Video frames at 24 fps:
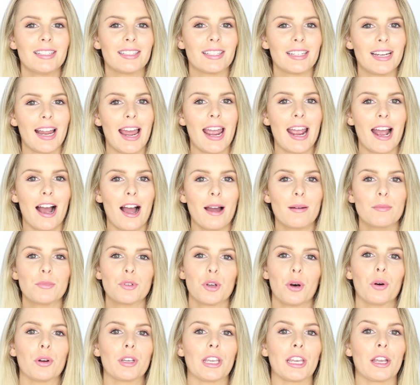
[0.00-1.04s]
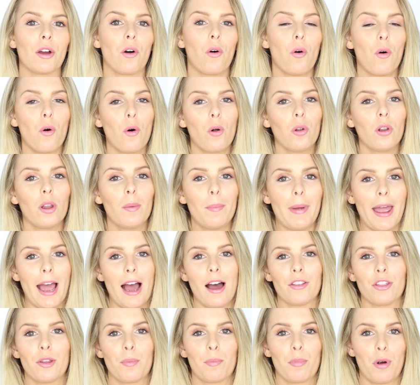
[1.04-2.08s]
Today I'm talking all
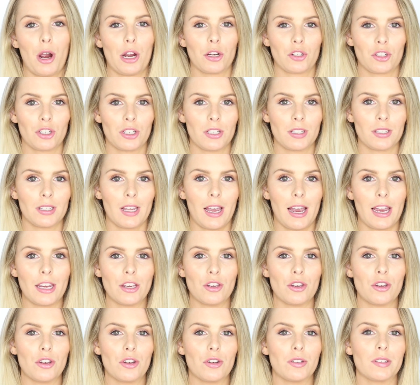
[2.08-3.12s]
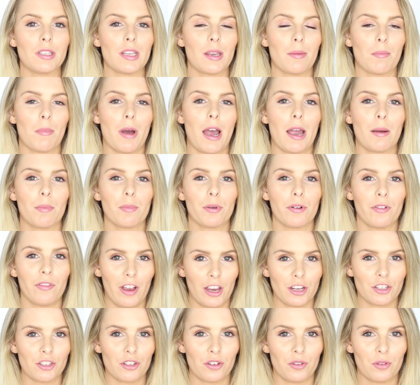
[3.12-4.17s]
about the brushes I use in my
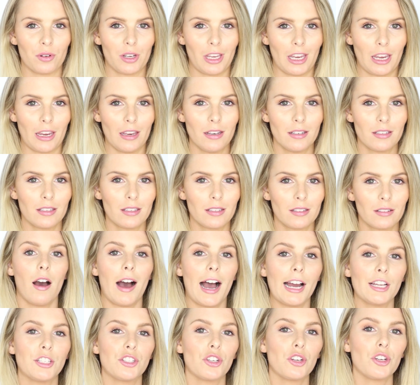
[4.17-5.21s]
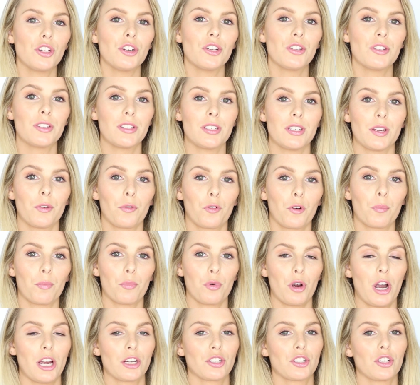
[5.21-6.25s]
professional kit. I do use different
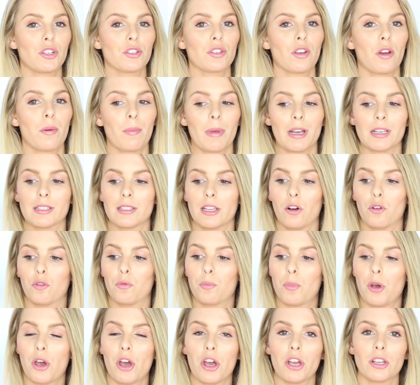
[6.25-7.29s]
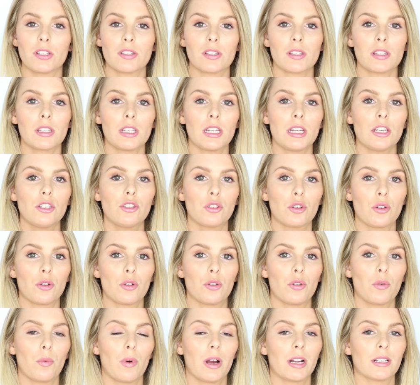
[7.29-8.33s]
brushes on myself personally
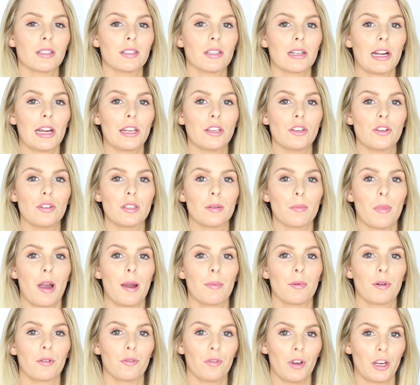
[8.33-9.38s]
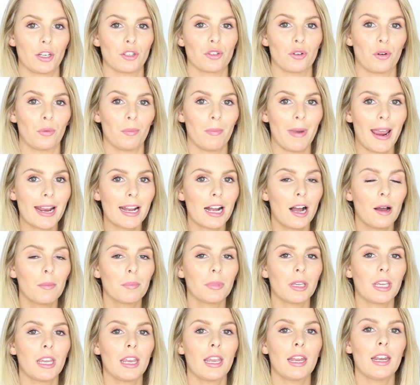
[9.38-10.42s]
to the ones that I use in my professional
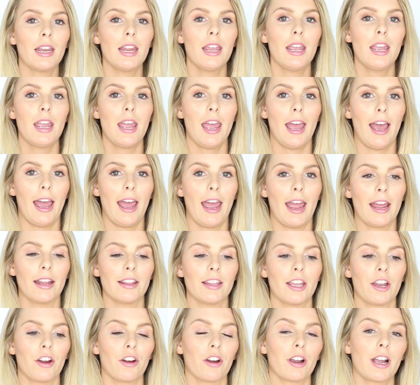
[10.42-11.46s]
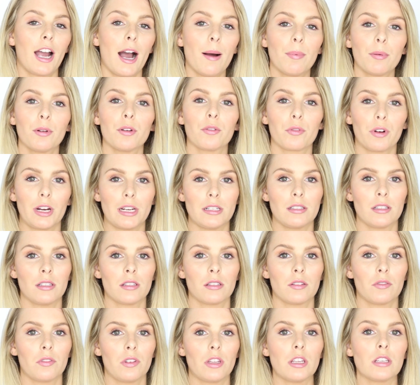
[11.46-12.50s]
makeup kit, and there are a couple of
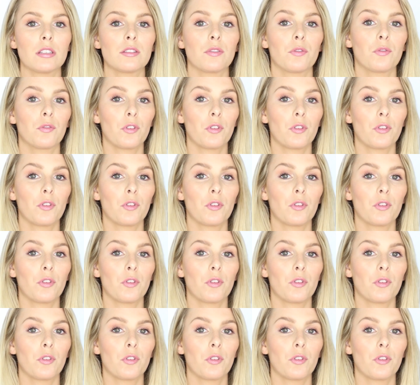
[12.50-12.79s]
reasons for this.